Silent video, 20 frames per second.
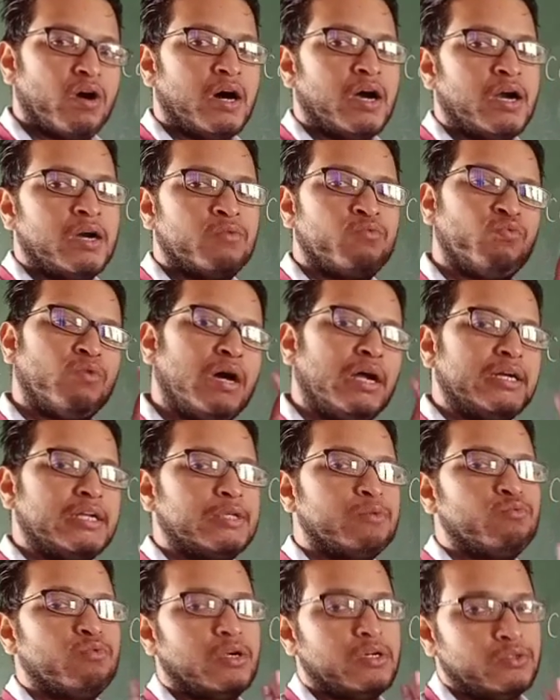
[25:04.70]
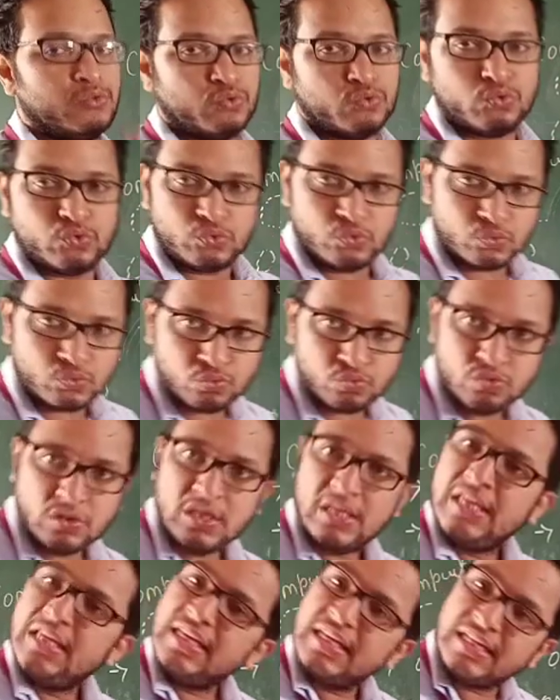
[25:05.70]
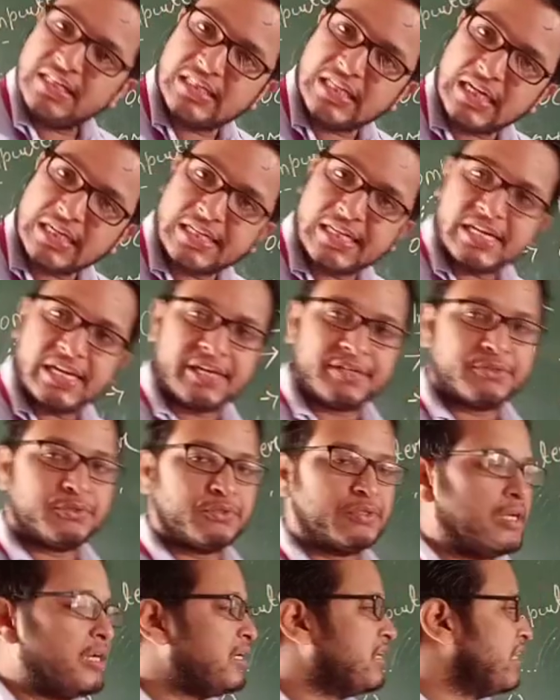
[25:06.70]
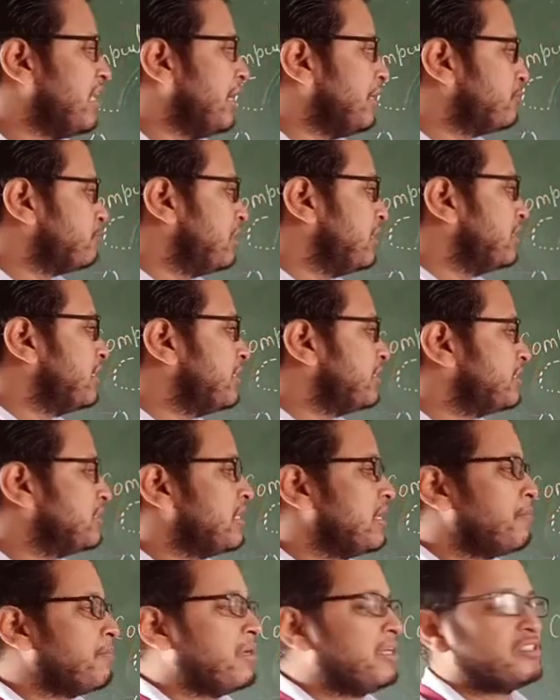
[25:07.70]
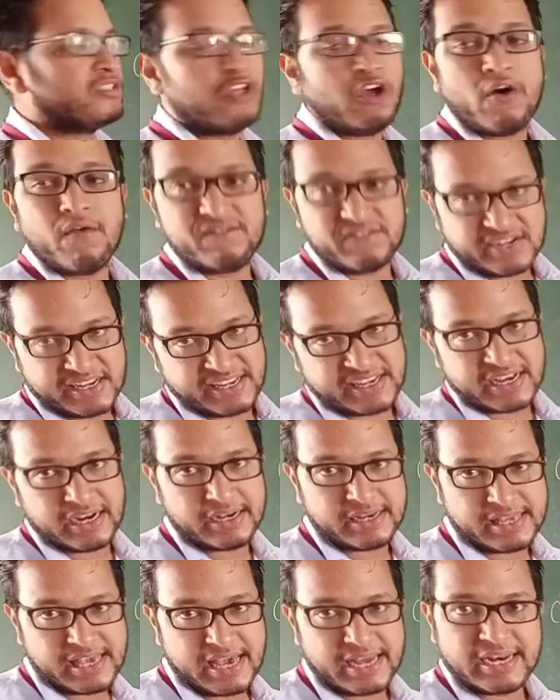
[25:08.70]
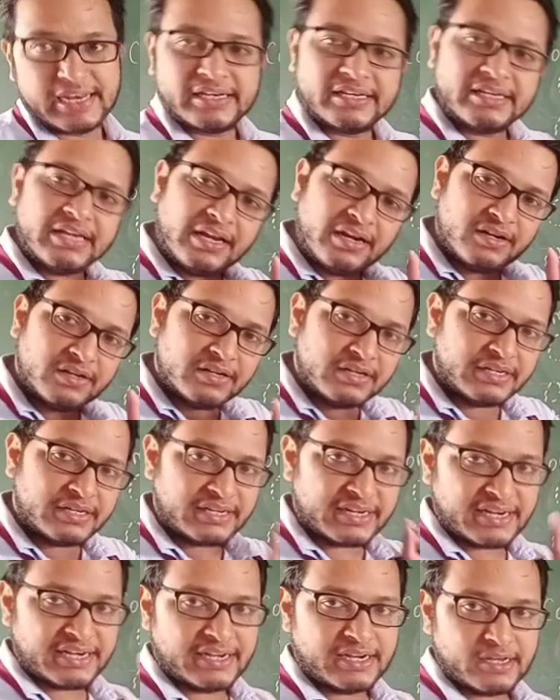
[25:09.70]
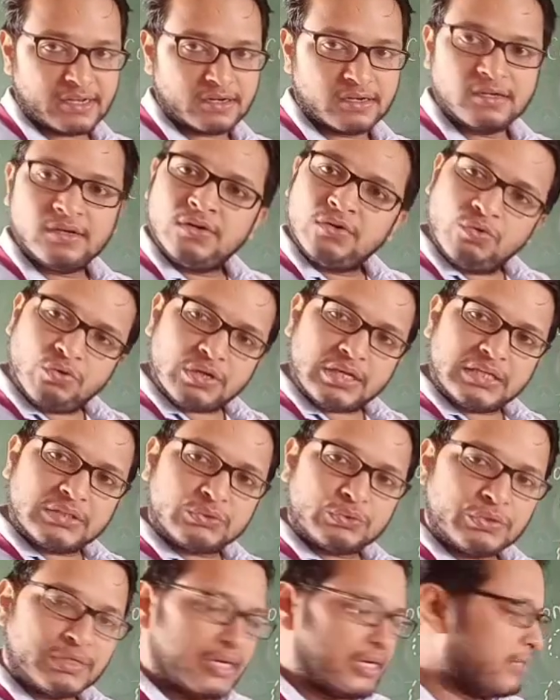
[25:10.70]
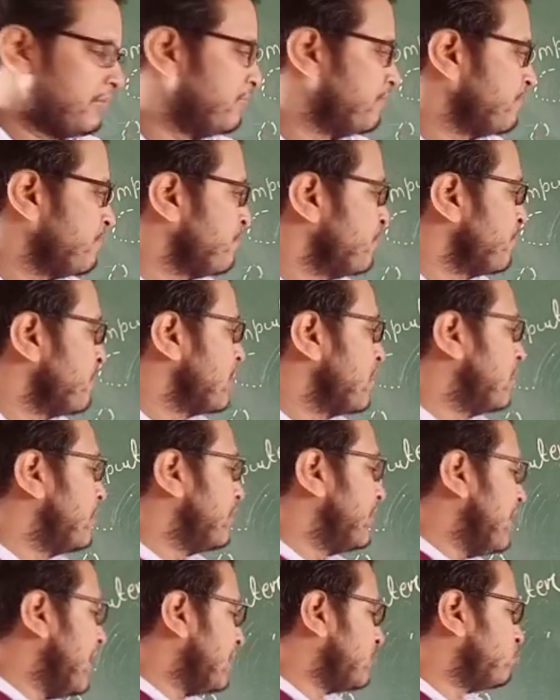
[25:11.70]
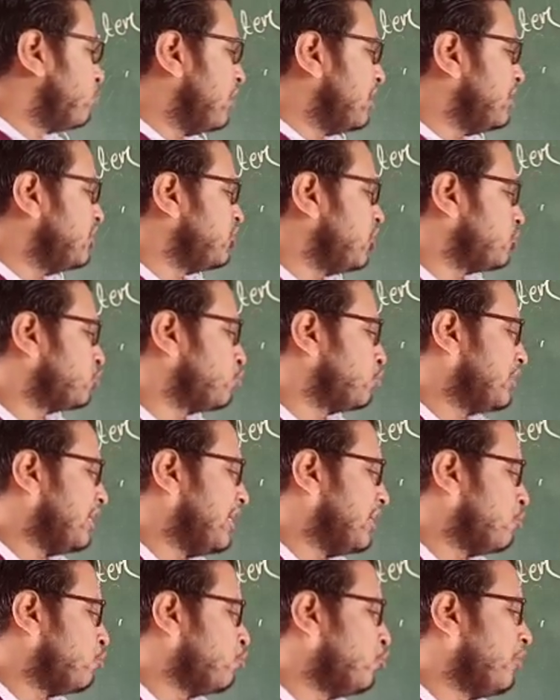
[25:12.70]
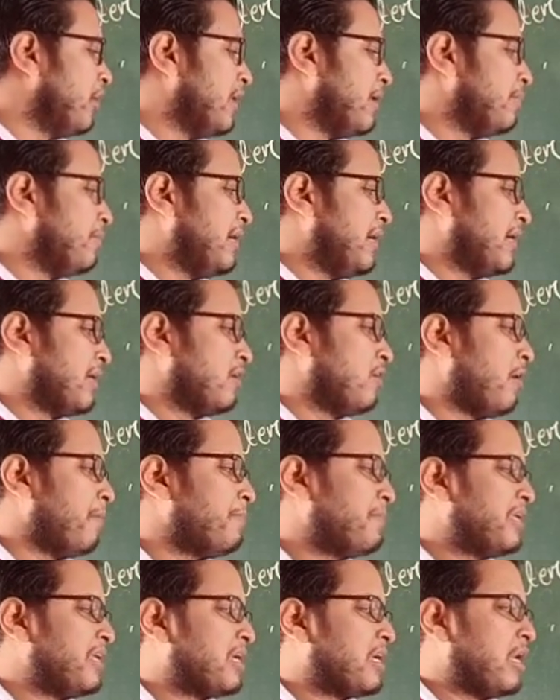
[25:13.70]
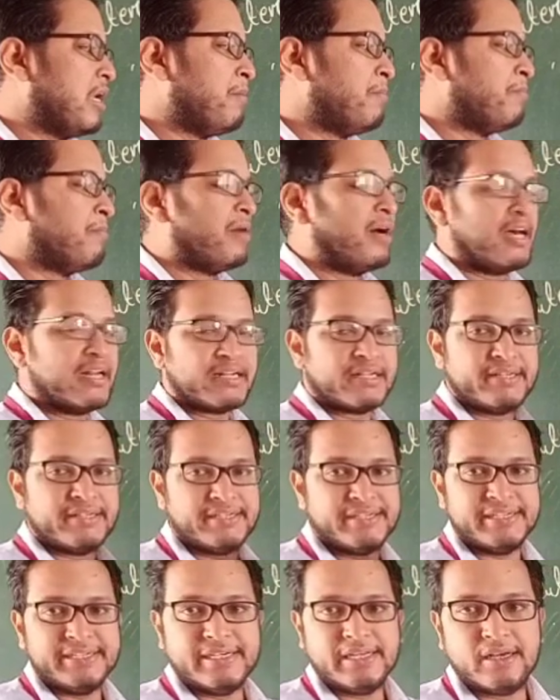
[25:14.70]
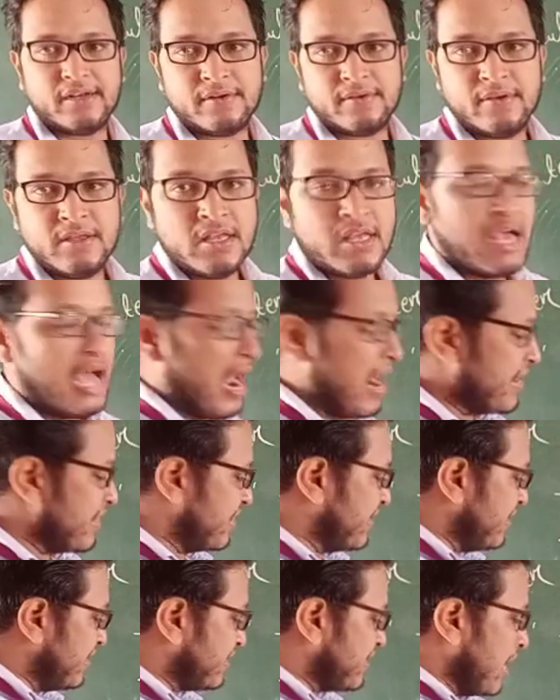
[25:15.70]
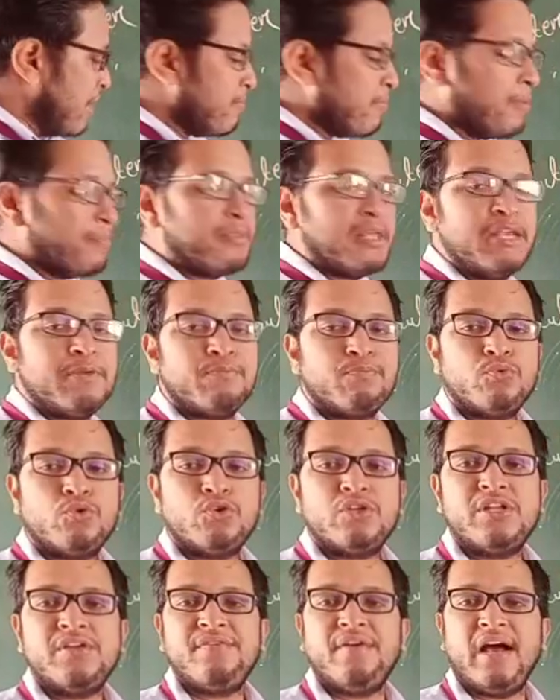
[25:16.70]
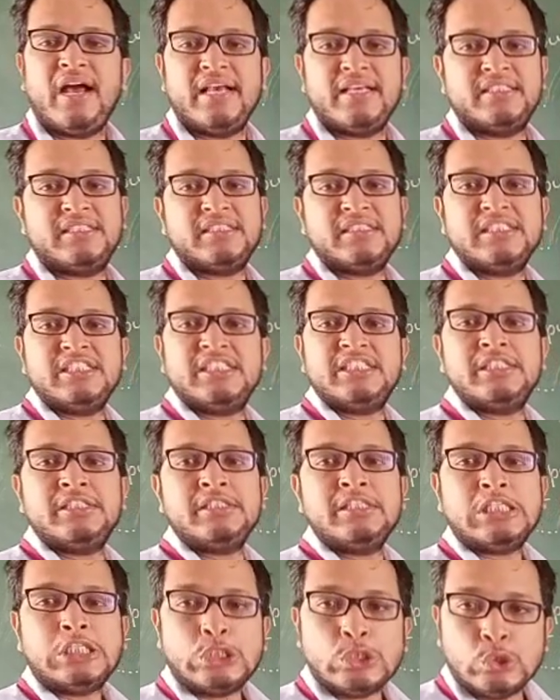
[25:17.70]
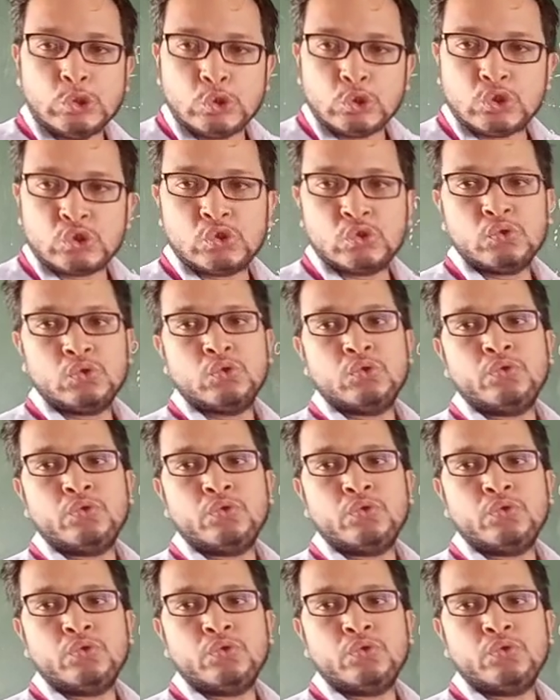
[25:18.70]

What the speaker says: word, what you want. Is that clear, student? That's what this name as the optical character reader. Okay, student. Next one is the student OMR, optical mark reader, and this type of the input device is used